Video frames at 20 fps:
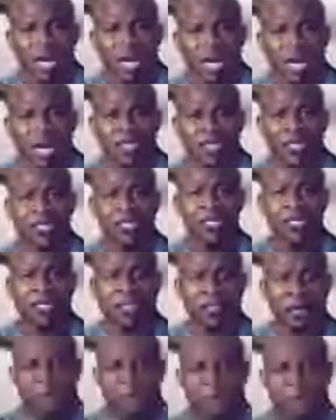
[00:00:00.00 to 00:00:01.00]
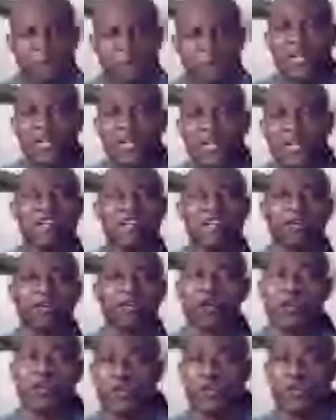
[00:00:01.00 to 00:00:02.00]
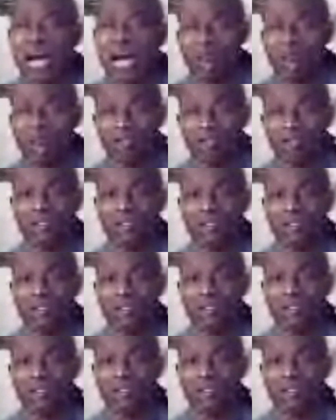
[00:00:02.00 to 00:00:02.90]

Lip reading: but the flu is not coronavirus.